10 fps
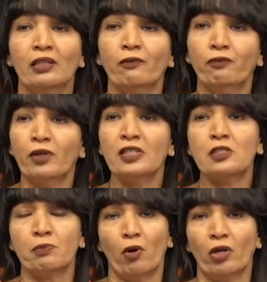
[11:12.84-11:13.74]
The
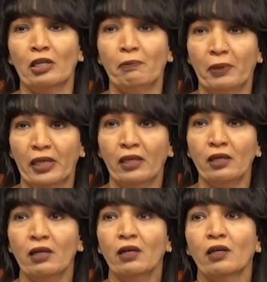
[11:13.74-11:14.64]
first model
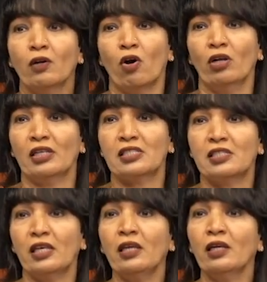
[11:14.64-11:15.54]
being called as
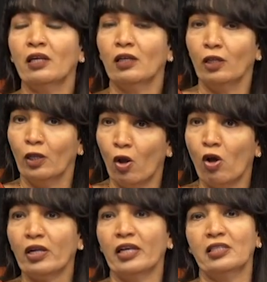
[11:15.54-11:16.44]
the
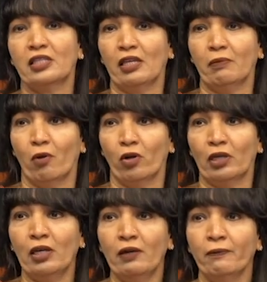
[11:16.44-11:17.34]
lock and key
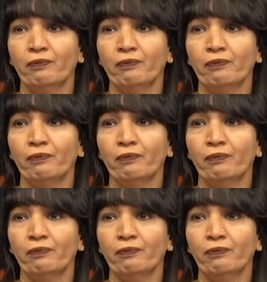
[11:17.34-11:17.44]
model,